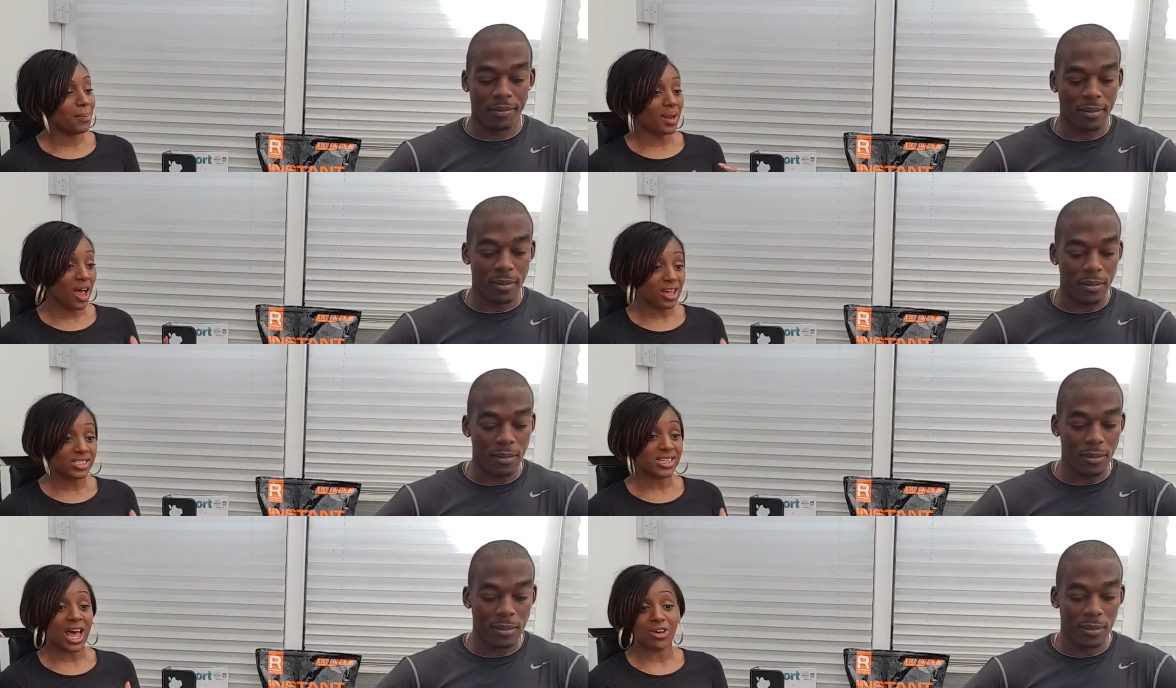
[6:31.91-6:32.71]

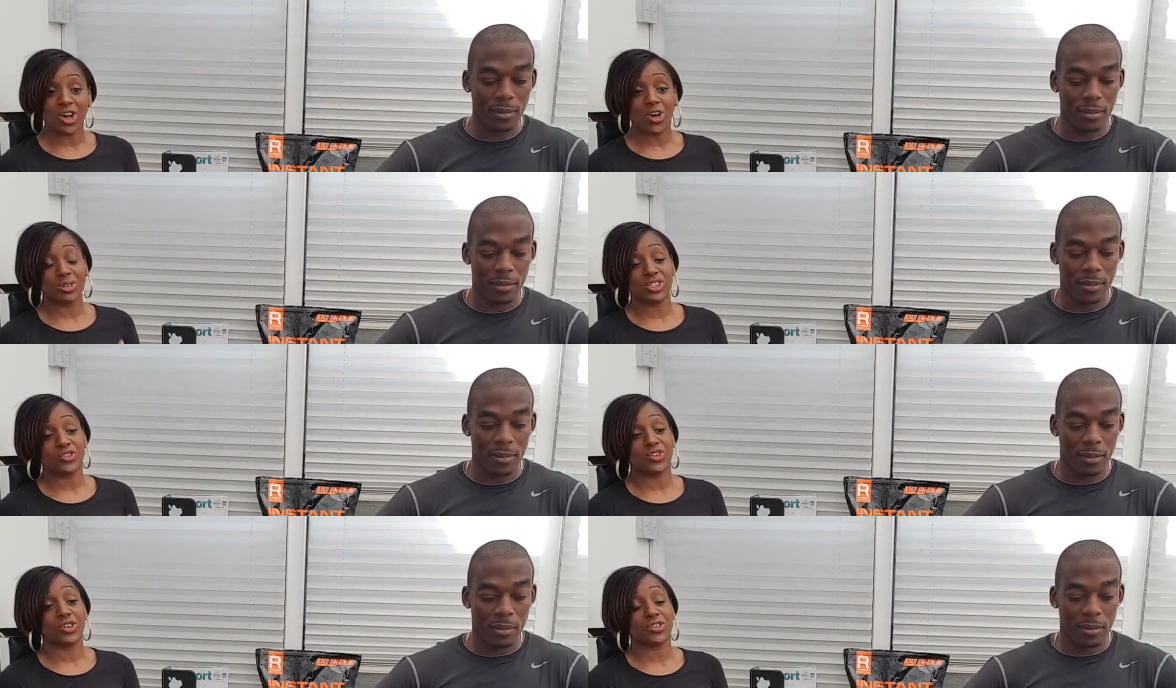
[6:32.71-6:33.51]
Speaker 1: Plus, alcohol is
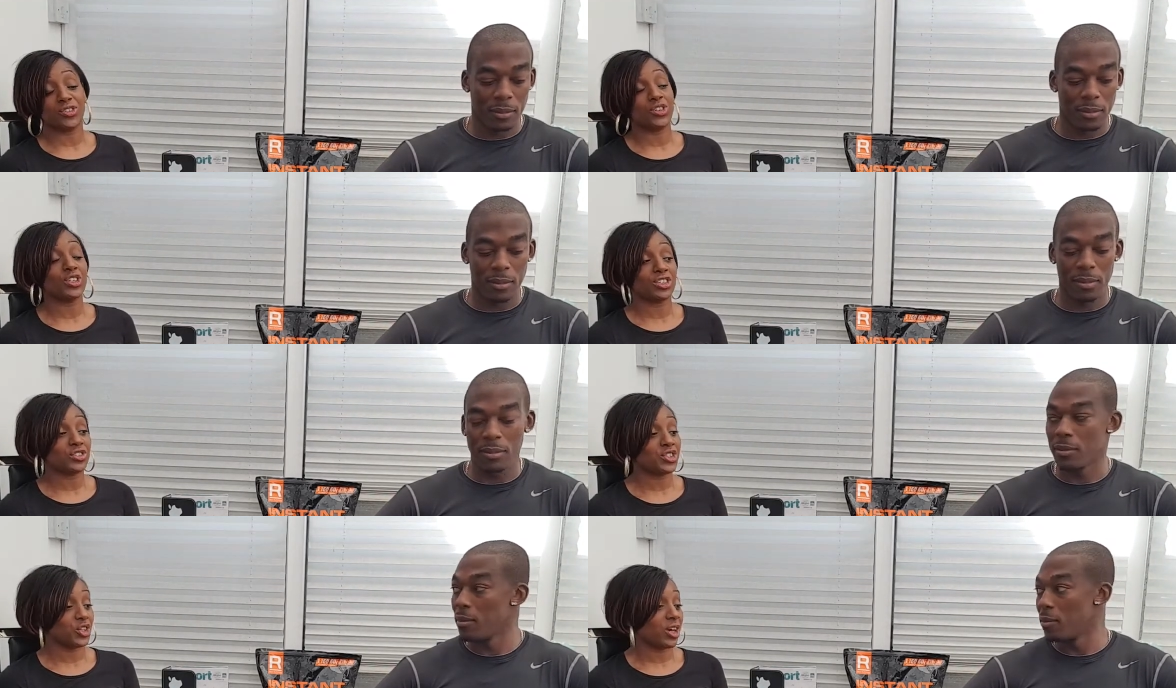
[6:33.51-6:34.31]
full of
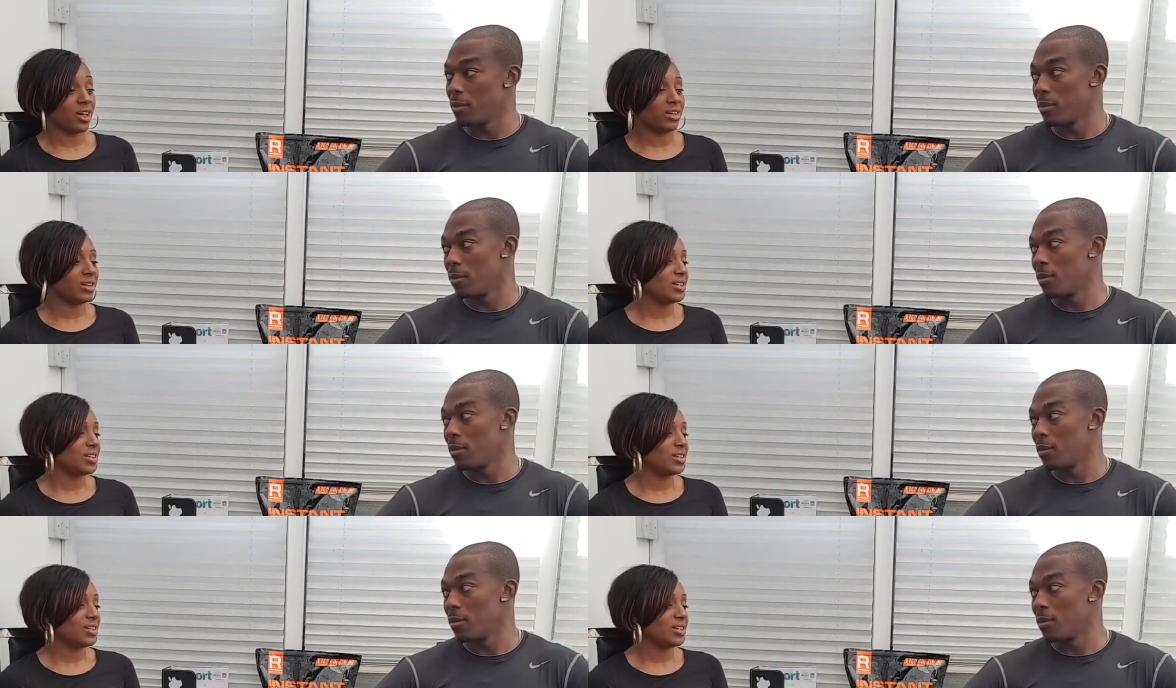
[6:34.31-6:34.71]
sugar.